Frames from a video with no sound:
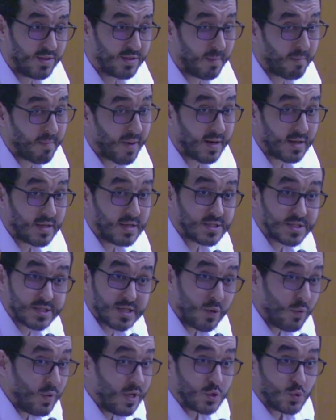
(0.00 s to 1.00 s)
market,
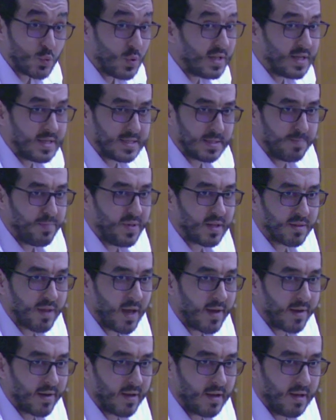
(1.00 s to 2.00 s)
so it will disappear
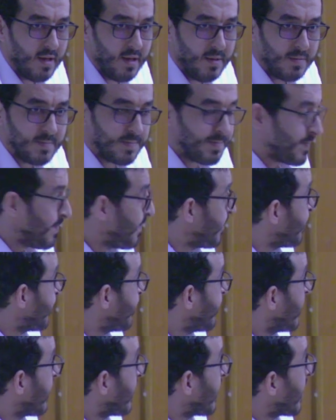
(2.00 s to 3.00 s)
directly.
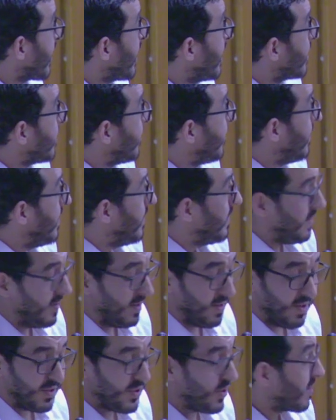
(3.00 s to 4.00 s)

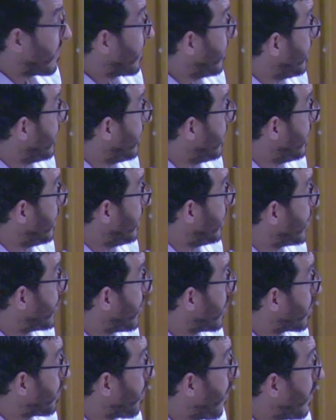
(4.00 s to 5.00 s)

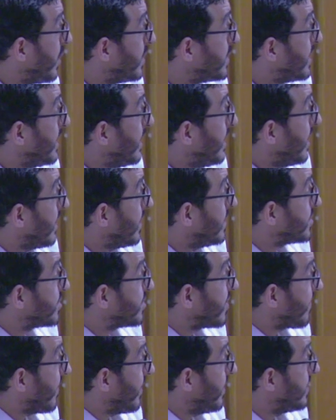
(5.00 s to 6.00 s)
Third point is
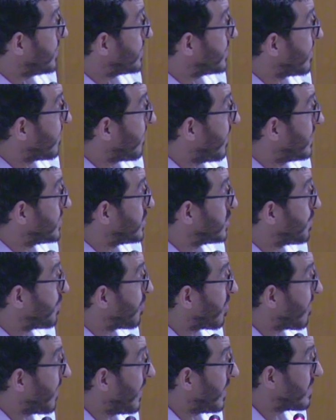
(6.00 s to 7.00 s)
services
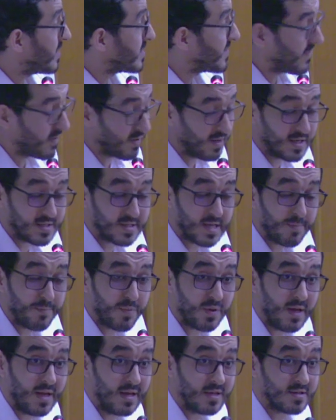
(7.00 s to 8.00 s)
providers, for
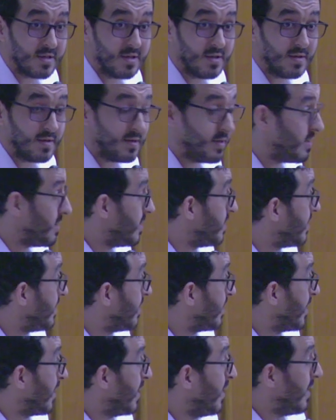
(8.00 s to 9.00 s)
example,
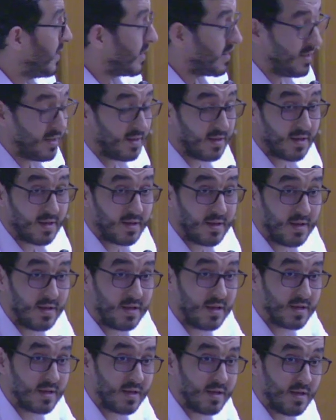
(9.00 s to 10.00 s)

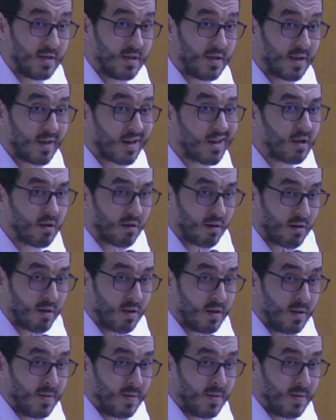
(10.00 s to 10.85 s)
legal.